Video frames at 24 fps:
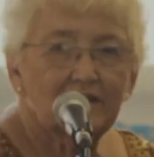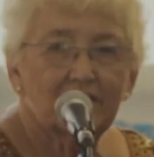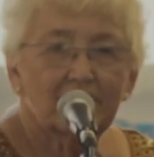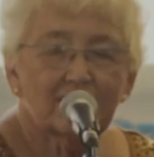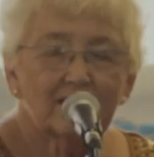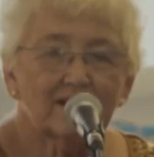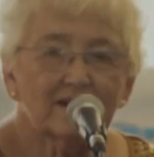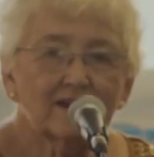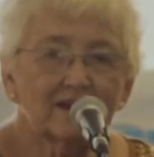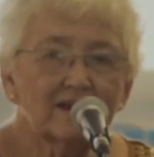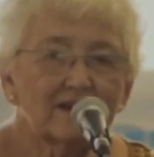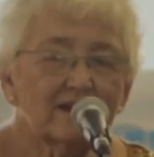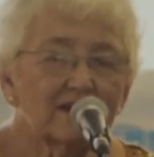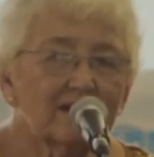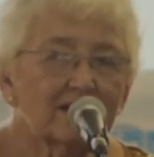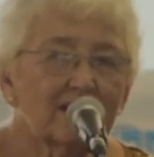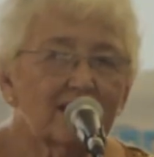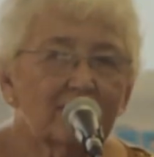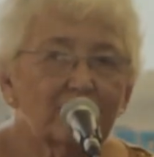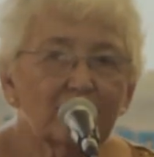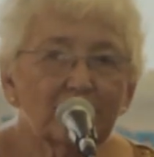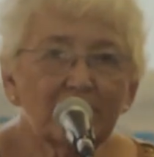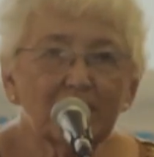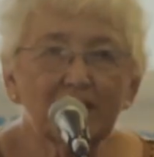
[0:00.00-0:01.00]
Again,
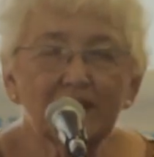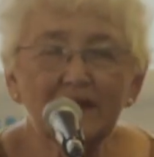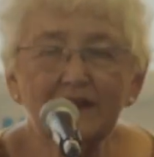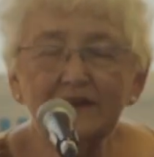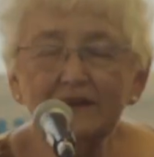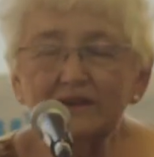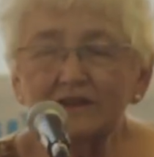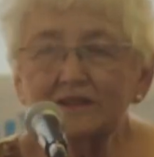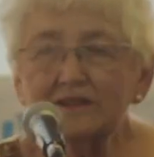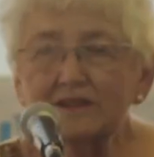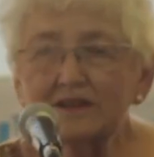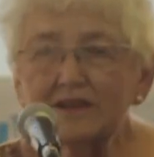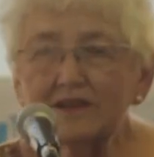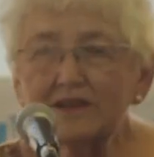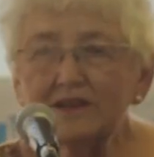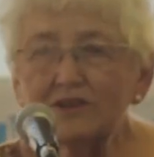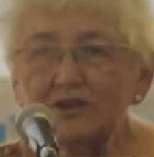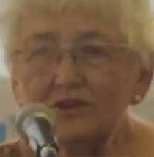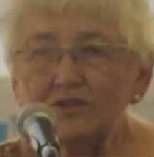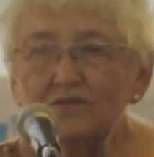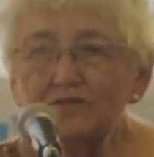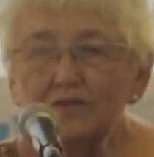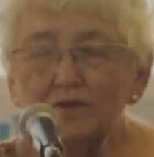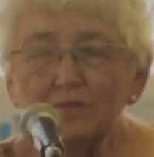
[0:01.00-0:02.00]
I would like to thank
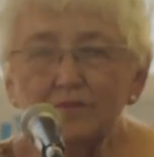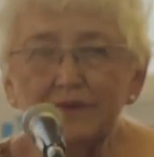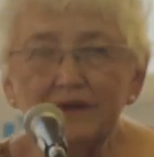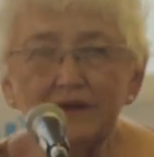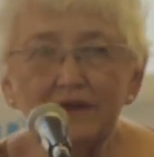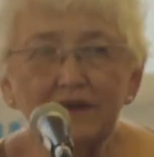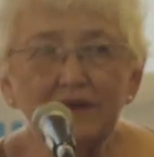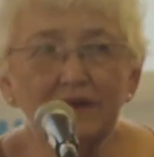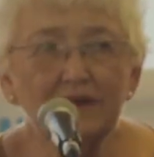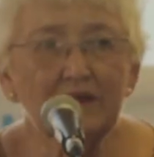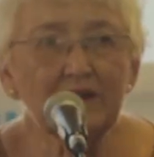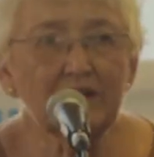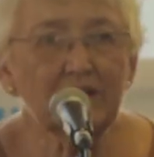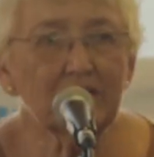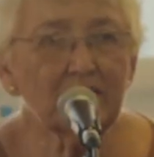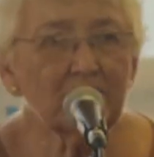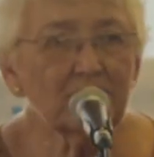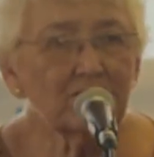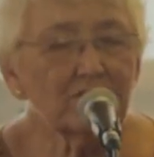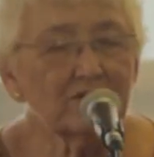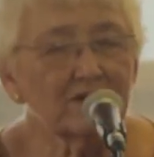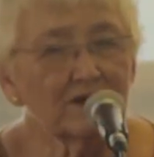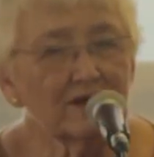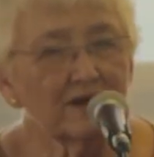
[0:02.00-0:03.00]
you for being
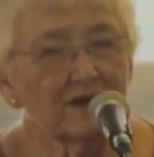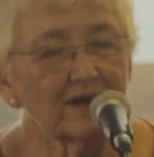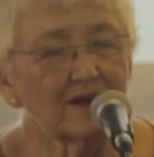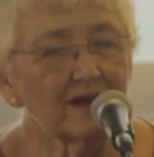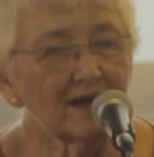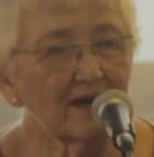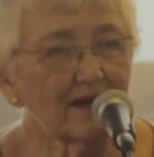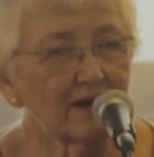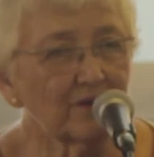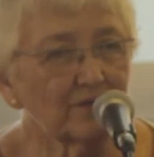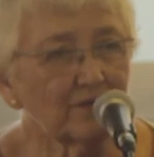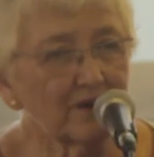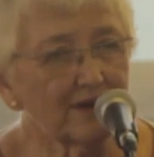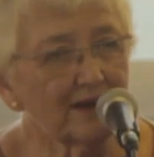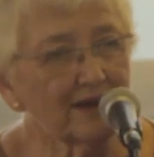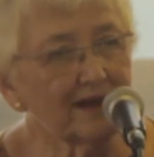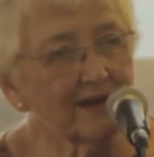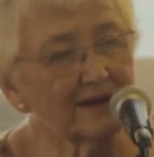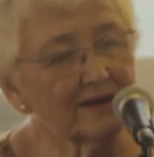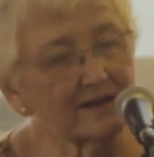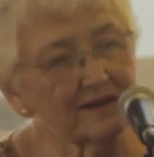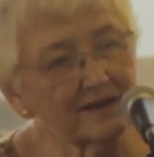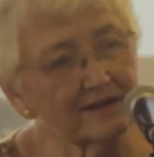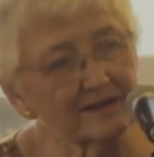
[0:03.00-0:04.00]
here. I would
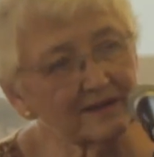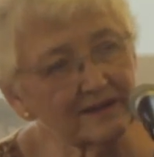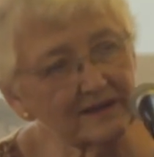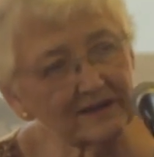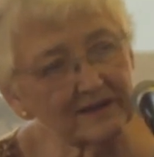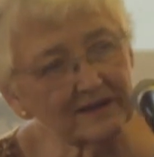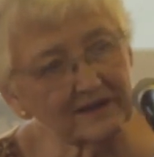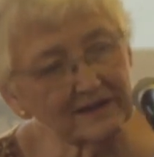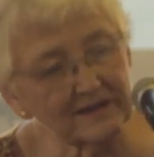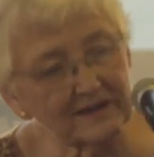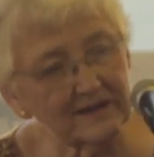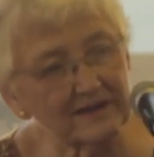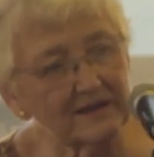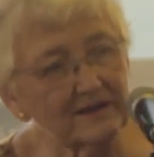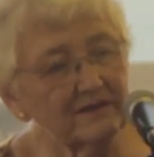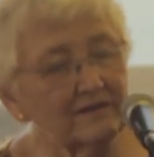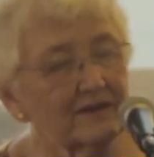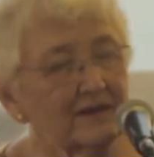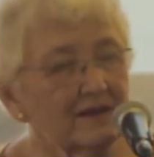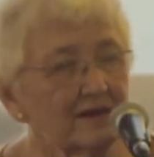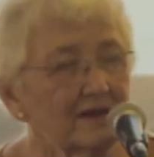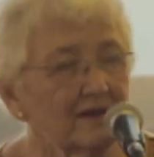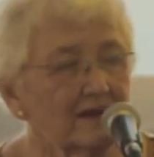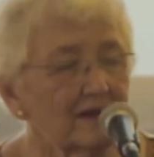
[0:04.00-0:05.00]
like to thank the
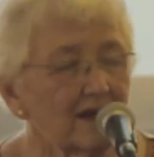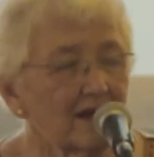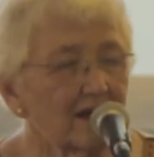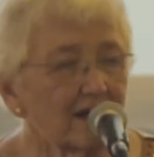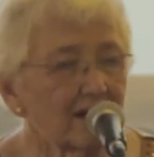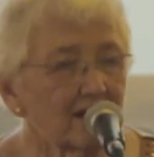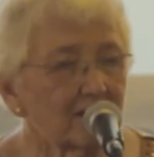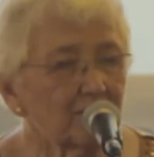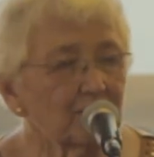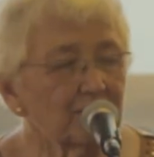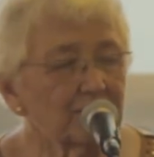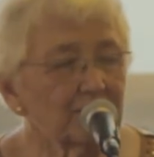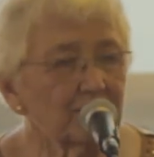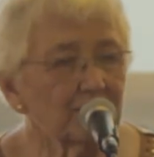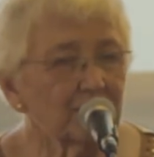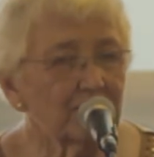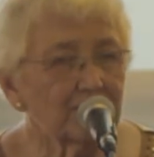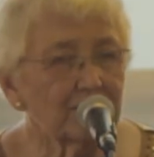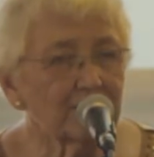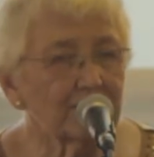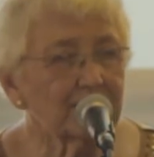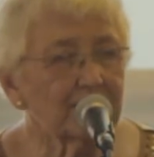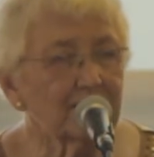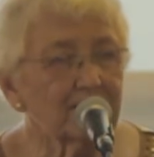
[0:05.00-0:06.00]

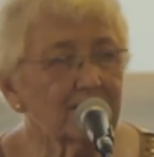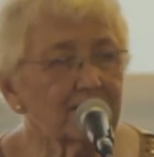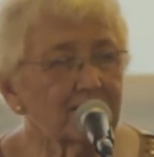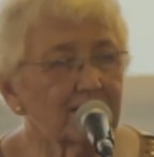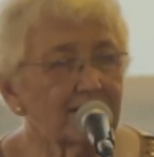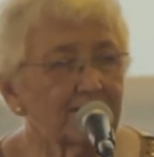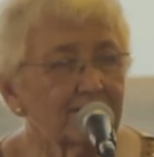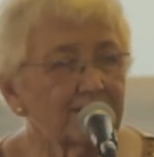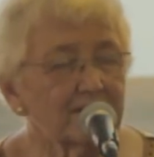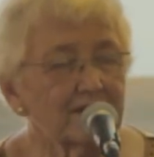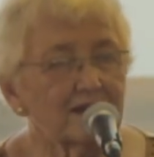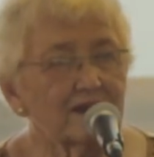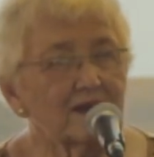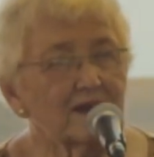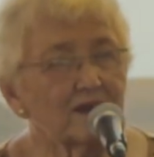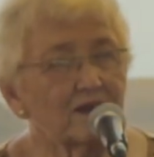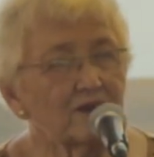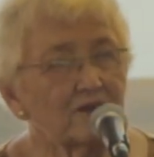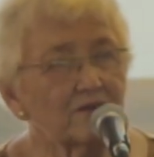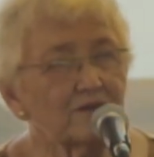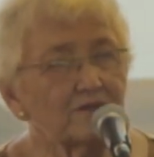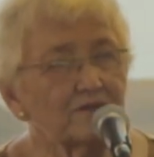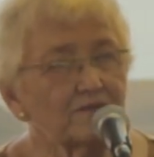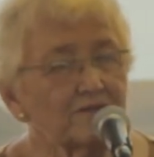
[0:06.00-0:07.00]
airport and the cafe
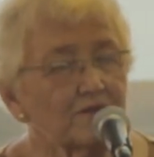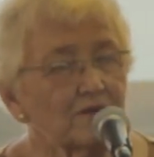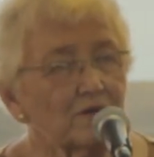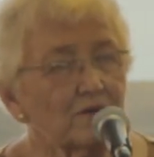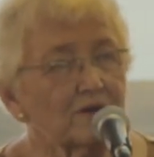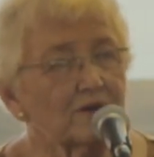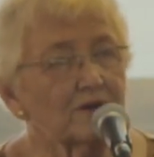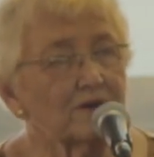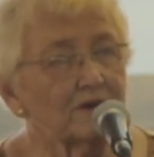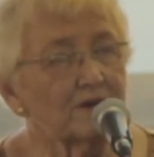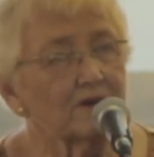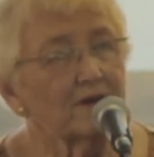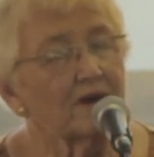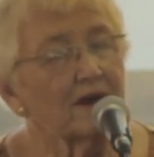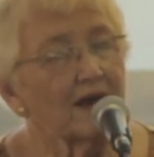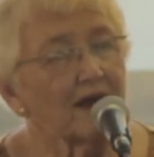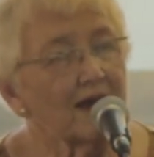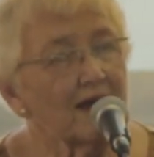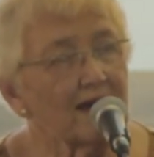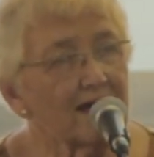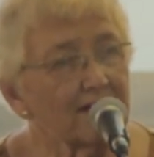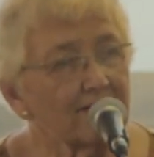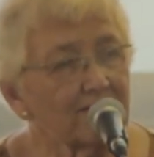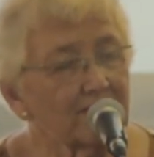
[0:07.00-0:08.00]
here for
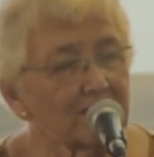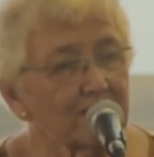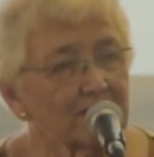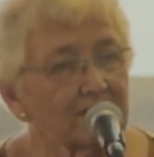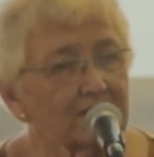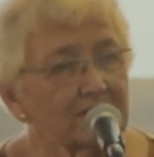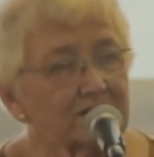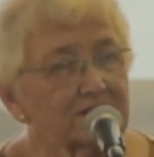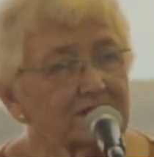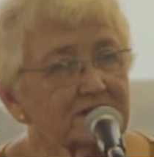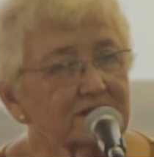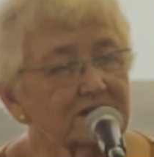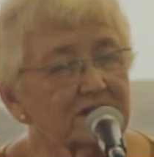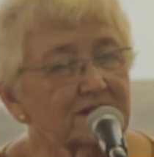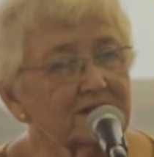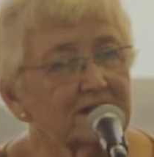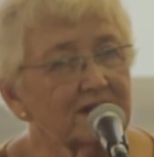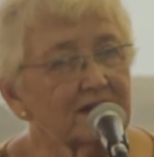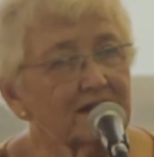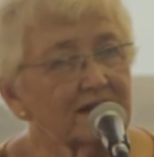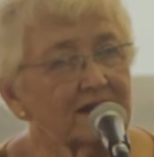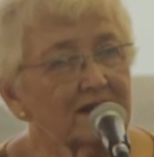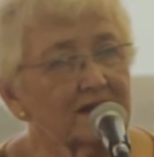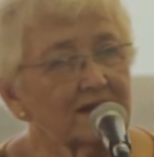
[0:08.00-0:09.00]
having us
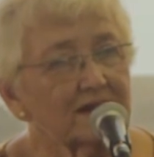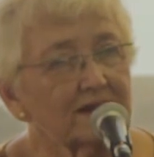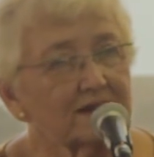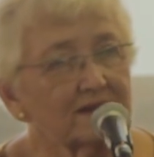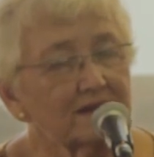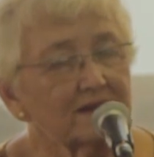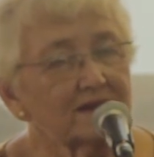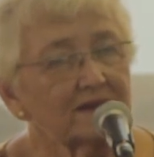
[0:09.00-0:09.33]
tonight.